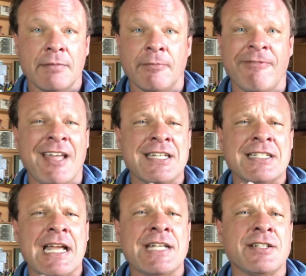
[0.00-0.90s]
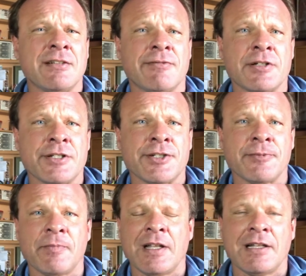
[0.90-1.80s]
Fantastic verse.
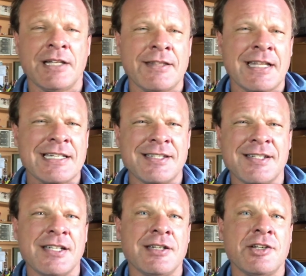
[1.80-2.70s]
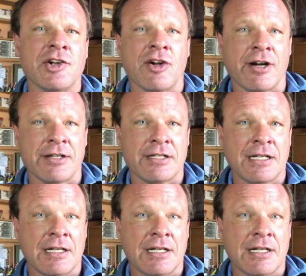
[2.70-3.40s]
Let that sink into your heart.